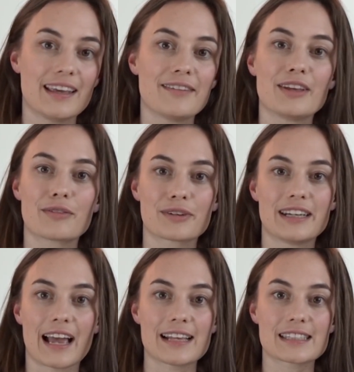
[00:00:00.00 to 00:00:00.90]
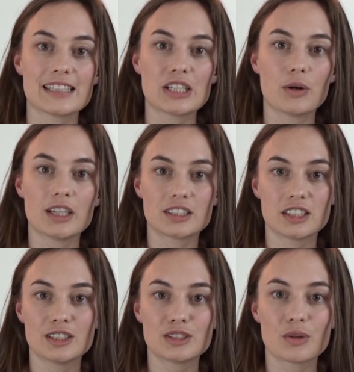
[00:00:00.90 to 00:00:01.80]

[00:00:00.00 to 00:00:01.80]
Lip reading: Feel free to ask any questions